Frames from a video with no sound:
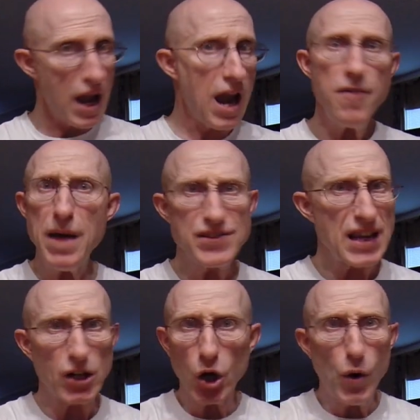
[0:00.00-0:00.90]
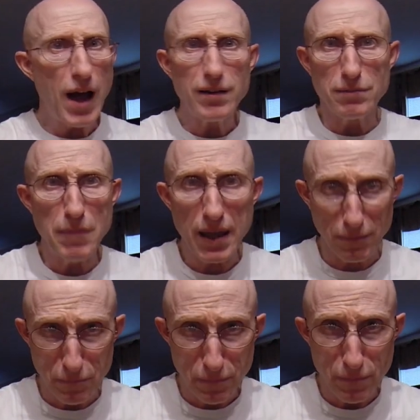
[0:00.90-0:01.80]
Everybody's not going to go out and
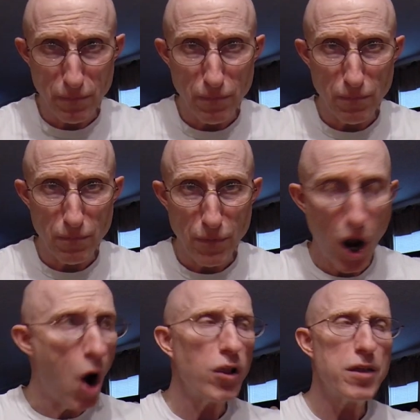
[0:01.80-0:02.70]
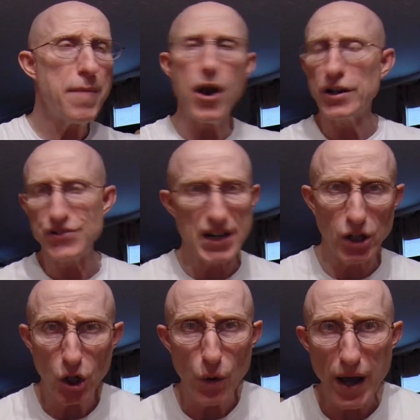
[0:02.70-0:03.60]
make. All the Americans are not
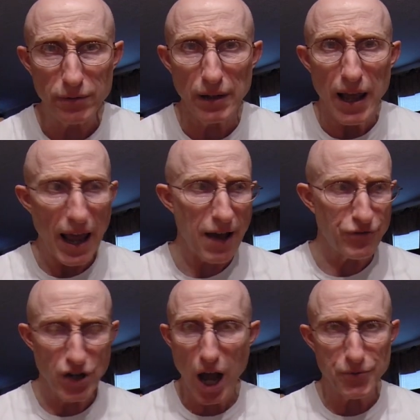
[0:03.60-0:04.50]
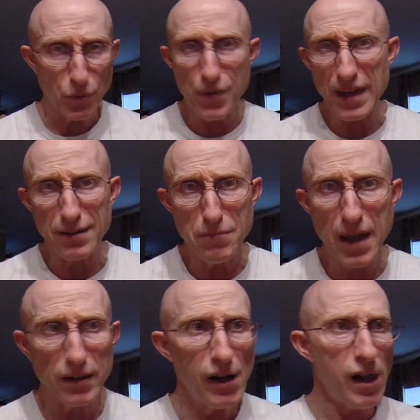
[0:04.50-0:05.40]
going to go out and have jobs where they can
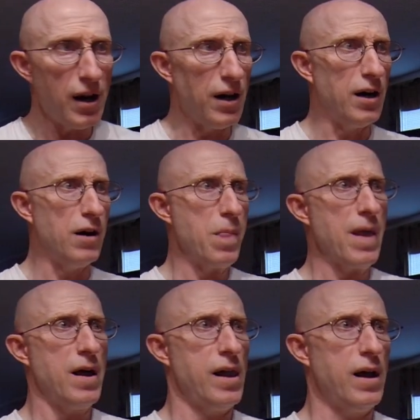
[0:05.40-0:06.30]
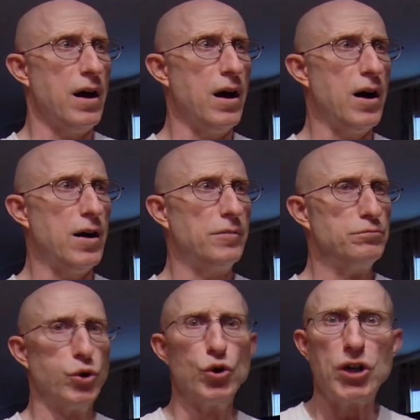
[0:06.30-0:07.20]
make
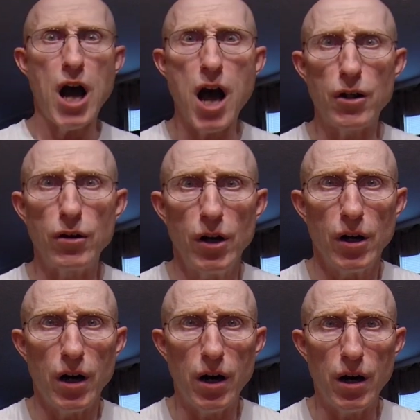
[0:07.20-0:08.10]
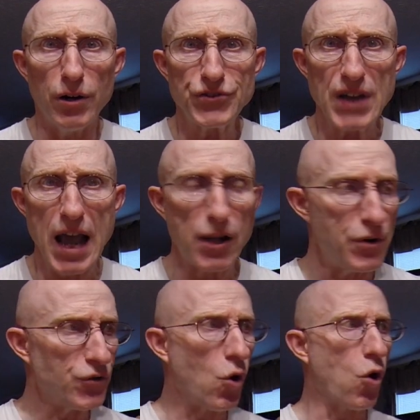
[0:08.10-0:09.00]
blue collar
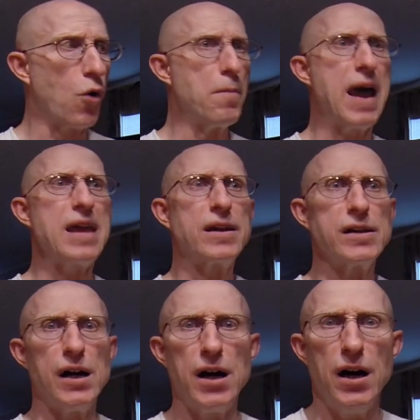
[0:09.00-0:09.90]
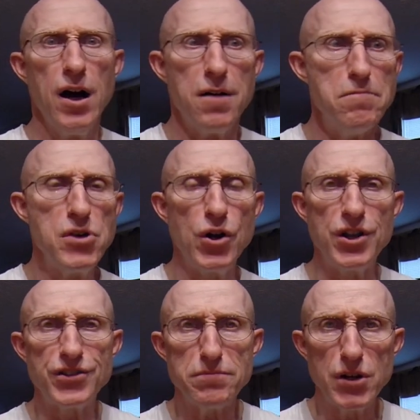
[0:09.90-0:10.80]
salaries or make
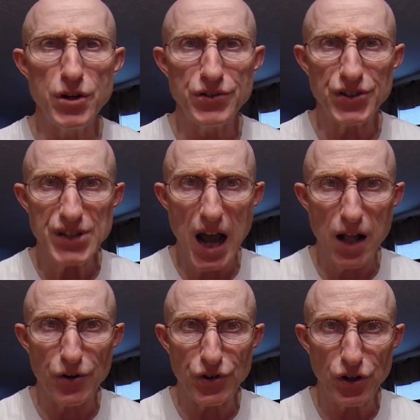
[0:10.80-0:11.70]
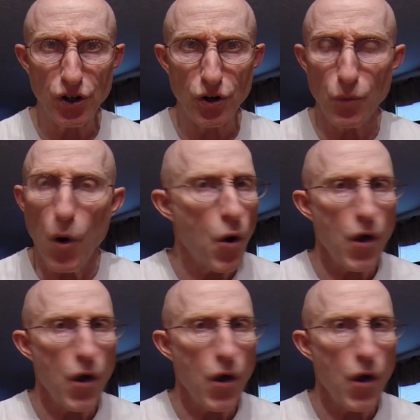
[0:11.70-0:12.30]
millions and millions of dollars a year.